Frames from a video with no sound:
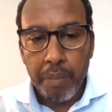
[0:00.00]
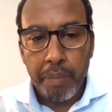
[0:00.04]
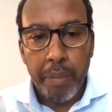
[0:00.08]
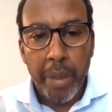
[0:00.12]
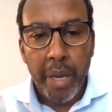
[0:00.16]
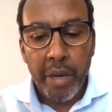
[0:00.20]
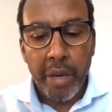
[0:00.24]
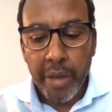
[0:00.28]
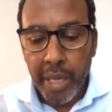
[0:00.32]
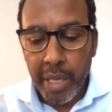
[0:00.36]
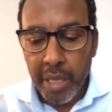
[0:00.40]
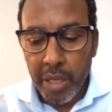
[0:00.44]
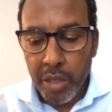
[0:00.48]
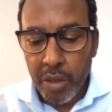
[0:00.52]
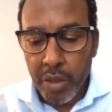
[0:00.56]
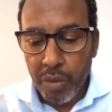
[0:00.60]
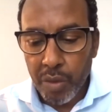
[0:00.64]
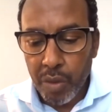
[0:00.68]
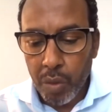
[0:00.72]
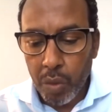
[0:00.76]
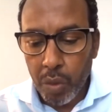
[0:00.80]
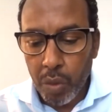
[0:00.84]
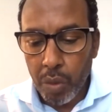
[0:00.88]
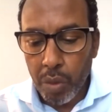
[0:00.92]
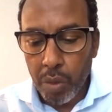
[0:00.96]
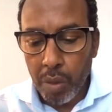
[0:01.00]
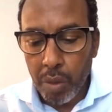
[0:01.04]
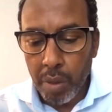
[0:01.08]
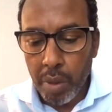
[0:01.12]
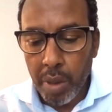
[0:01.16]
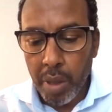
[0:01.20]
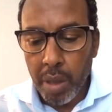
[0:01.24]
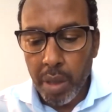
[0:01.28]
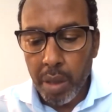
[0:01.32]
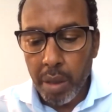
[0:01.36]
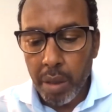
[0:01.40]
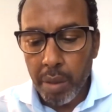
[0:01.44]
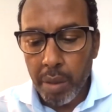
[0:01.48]
barriers
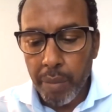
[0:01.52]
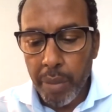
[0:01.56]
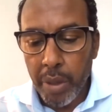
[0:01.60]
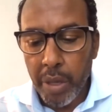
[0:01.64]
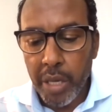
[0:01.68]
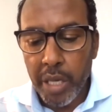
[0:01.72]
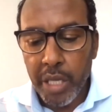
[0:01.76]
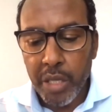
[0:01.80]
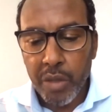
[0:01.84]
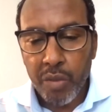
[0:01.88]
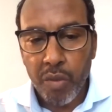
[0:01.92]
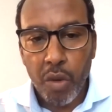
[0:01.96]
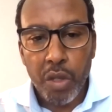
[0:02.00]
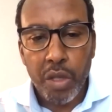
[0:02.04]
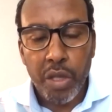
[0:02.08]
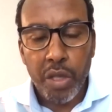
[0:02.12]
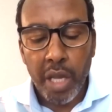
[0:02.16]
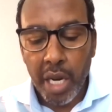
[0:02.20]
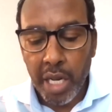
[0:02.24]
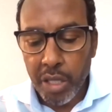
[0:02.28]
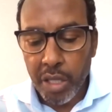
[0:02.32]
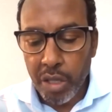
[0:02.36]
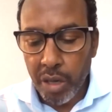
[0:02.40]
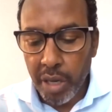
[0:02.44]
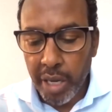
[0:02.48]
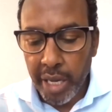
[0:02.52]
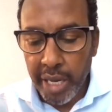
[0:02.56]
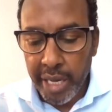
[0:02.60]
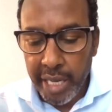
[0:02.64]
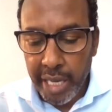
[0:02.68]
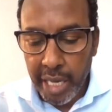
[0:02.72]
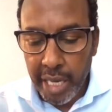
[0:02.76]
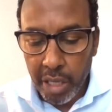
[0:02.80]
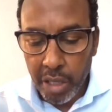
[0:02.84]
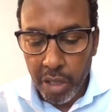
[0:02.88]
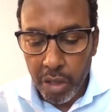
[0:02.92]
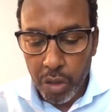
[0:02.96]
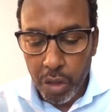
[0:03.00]
for internationally
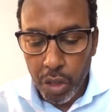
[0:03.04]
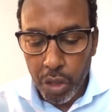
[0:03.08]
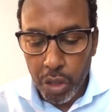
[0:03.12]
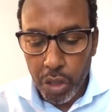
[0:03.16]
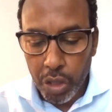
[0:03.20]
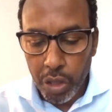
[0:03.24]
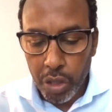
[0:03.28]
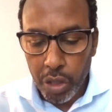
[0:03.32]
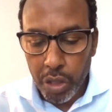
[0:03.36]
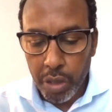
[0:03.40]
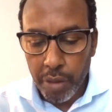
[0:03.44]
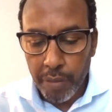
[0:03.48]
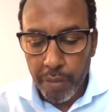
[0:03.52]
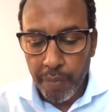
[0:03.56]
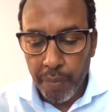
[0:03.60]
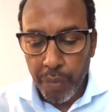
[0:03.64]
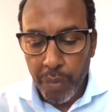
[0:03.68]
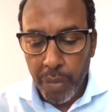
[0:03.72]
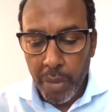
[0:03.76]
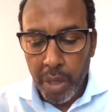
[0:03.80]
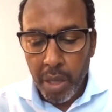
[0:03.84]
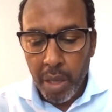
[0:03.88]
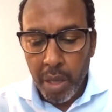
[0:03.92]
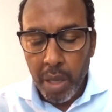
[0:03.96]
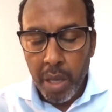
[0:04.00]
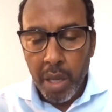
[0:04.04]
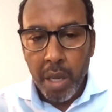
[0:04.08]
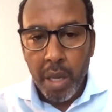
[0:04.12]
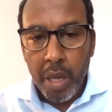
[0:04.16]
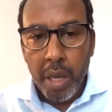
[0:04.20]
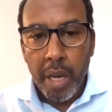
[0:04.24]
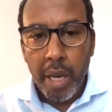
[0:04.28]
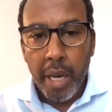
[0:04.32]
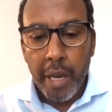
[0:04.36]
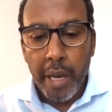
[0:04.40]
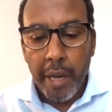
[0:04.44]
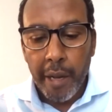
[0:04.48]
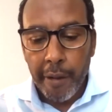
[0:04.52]
educated teachers,
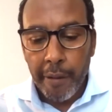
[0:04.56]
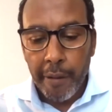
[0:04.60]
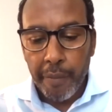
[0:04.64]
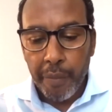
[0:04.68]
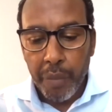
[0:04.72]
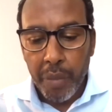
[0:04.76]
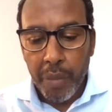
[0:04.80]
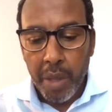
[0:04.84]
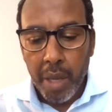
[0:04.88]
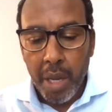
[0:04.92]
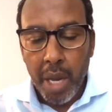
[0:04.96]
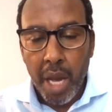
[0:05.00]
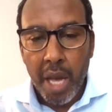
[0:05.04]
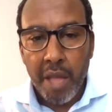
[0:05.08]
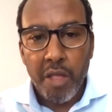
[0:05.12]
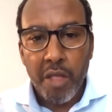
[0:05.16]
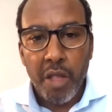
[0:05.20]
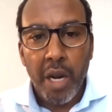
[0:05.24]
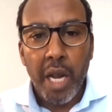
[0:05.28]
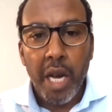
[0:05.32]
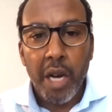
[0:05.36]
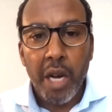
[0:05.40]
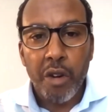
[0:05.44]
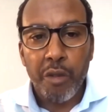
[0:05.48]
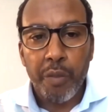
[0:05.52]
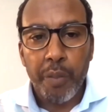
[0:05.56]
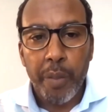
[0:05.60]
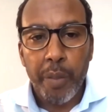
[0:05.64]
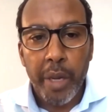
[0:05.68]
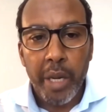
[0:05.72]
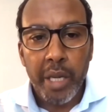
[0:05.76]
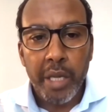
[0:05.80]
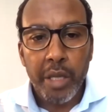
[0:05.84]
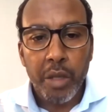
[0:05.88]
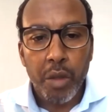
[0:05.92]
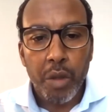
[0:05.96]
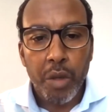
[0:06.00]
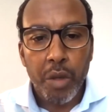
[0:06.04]
and the lack of
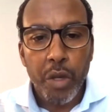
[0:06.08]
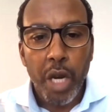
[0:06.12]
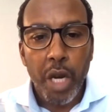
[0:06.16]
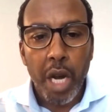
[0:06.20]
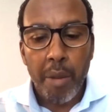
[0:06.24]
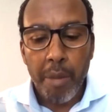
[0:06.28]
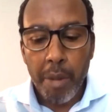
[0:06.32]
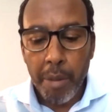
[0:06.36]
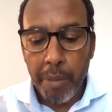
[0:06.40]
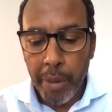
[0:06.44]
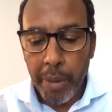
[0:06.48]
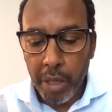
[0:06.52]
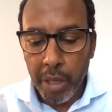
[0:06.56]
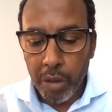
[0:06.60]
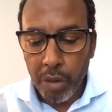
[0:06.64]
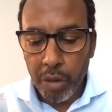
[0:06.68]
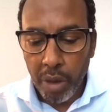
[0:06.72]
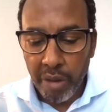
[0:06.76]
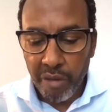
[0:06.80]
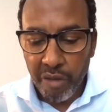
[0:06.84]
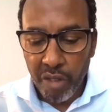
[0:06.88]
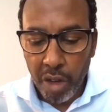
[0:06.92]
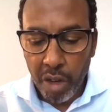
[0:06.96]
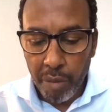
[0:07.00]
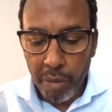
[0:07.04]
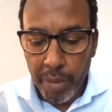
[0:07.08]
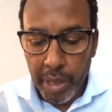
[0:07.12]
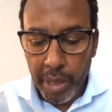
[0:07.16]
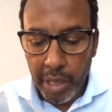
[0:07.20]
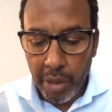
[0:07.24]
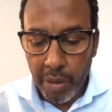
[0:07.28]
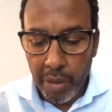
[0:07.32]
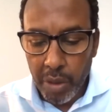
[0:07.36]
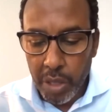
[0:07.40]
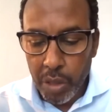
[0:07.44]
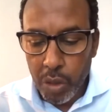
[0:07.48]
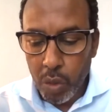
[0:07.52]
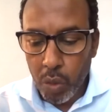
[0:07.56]
newcomer parental involvement
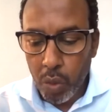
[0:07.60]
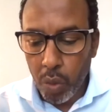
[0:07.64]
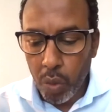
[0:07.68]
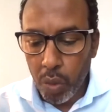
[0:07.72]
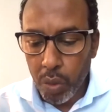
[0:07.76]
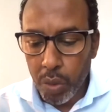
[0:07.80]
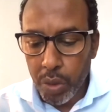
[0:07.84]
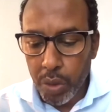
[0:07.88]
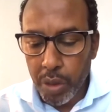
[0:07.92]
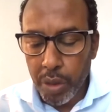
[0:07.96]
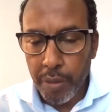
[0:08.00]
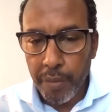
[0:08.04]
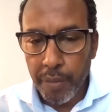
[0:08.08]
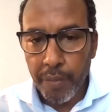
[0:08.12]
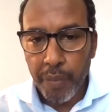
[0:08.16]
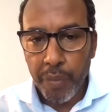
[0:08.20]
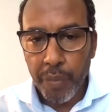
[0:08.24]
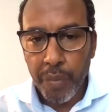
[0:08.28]
in our schools.